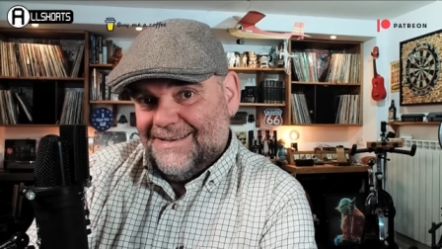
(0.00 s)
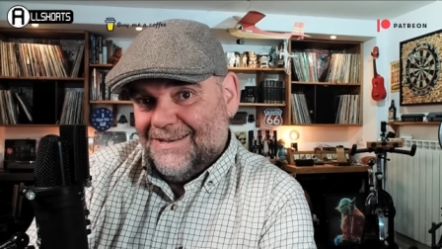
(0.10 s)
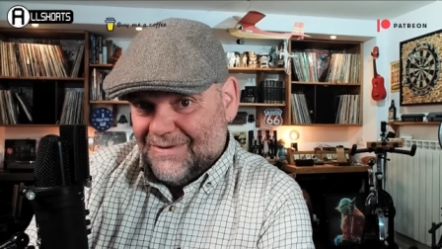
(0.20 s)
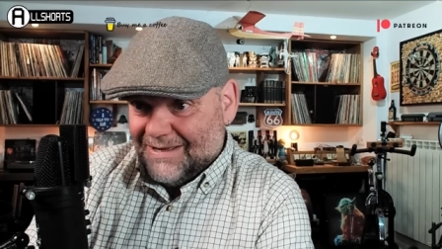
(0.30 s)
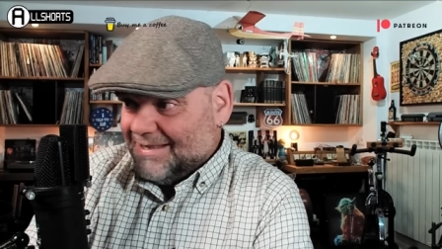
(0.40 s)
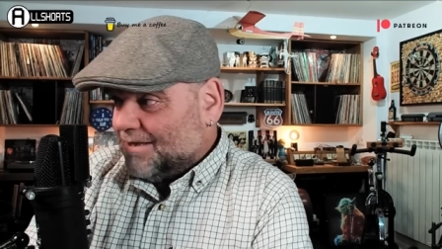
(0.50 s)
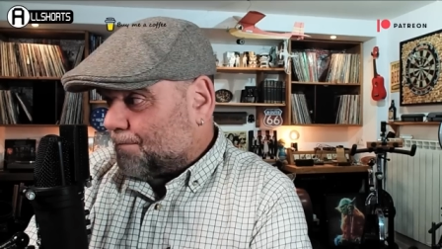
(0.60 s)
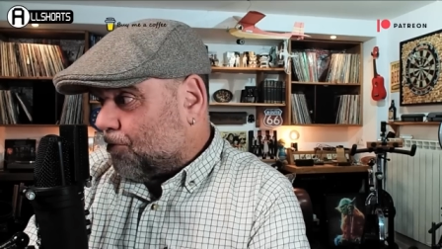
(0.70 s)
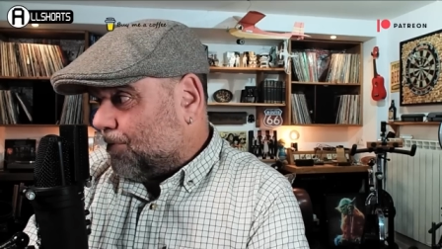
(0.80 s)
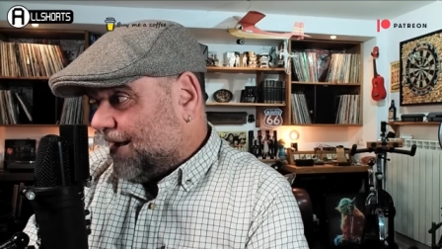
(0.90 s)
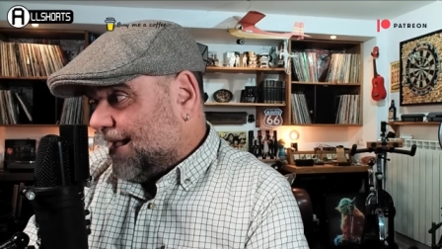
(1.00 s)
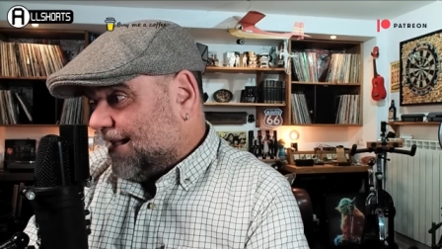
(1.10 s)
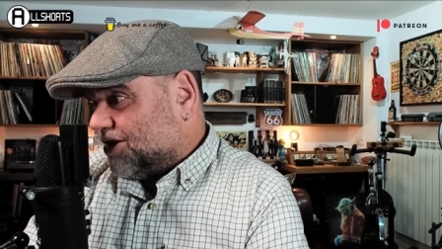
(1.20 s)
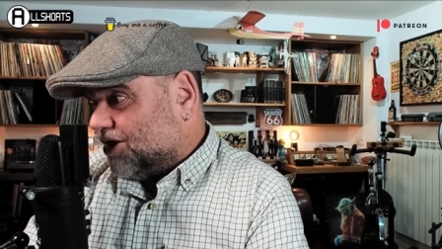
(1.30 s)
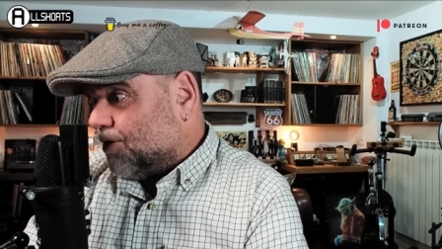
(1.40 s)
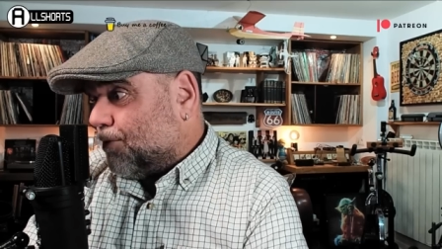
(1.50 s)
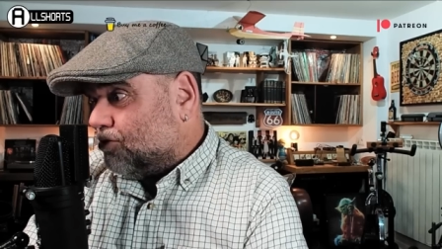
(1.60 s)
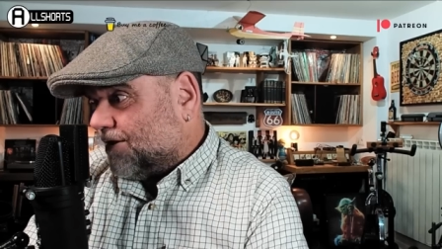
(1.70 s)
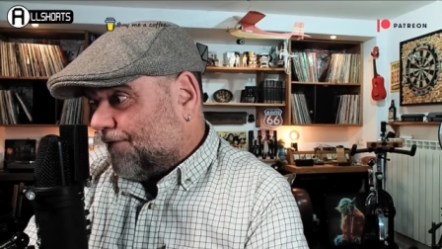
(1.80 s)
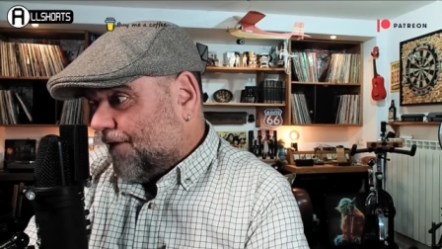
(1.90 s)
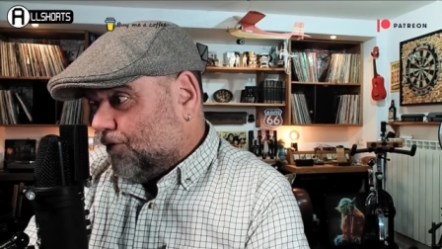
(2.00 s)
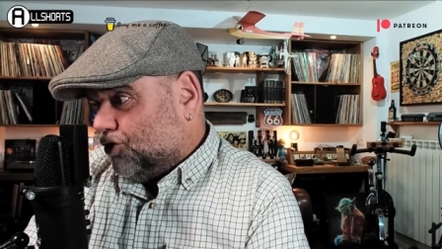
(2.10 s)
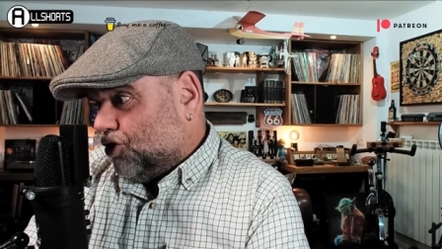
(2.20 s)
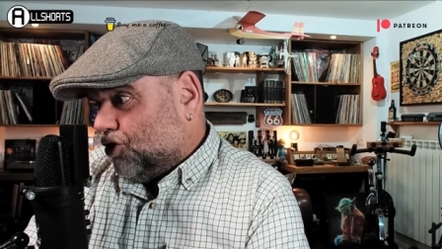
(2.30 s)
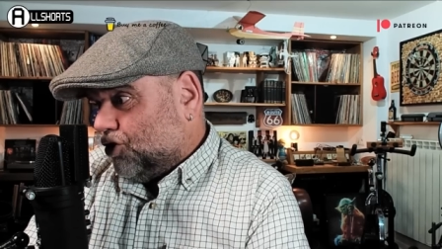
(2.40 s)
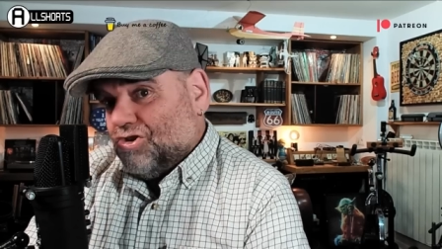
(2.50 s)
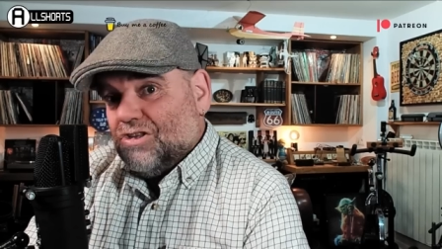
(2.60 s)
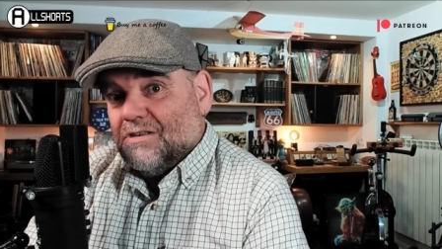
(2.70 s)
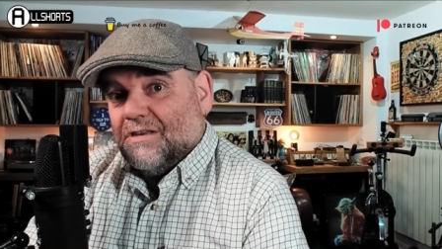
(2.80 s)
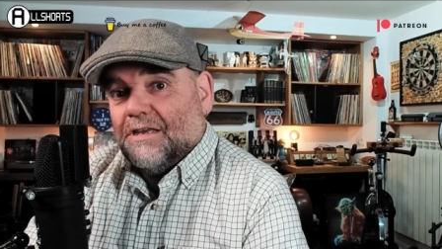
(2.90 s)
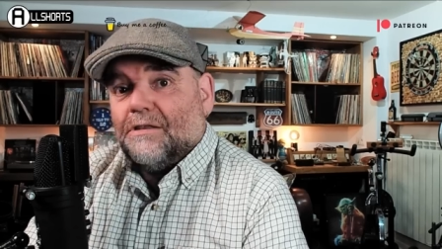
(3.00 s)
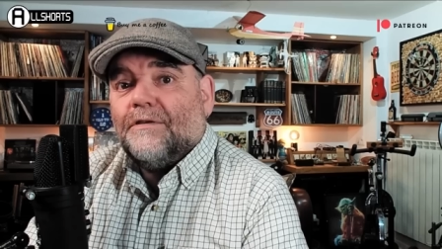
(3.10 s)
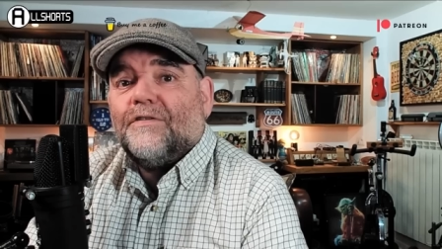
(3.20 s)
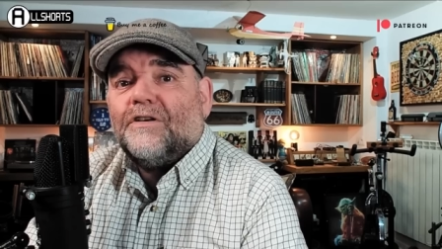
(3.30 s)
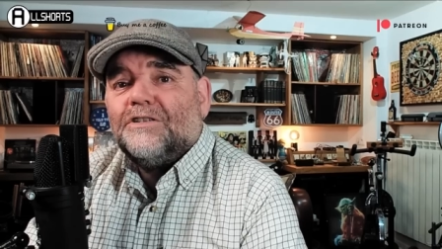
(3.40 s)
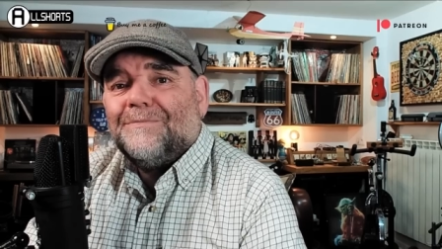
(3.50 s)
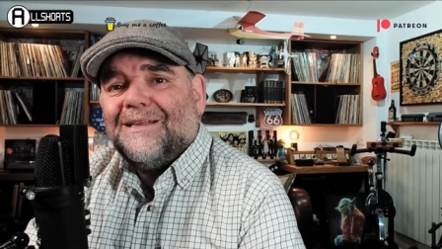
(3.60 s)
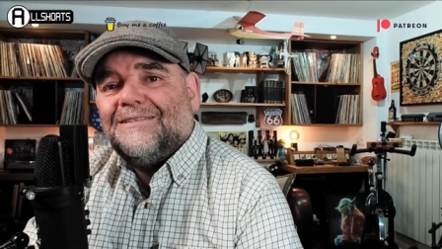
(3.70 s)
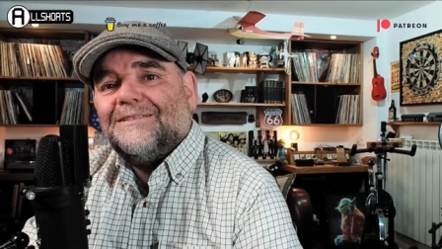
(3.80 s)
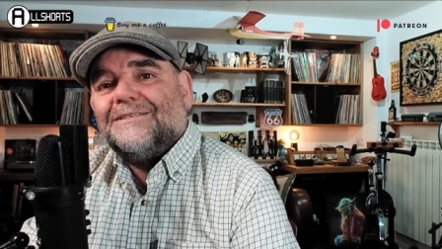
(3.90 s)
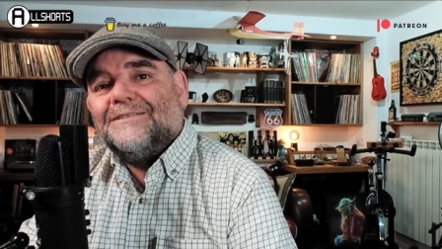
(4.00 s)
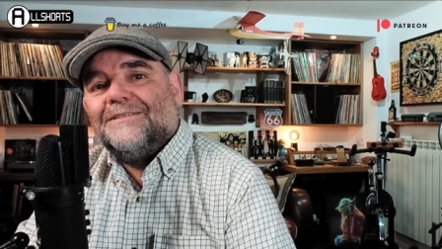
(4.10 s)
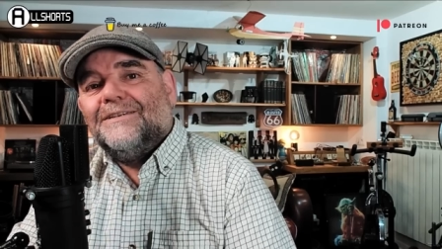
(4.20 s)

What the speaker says: That's probably Alexander Boris Defeffel Johnson in the first place.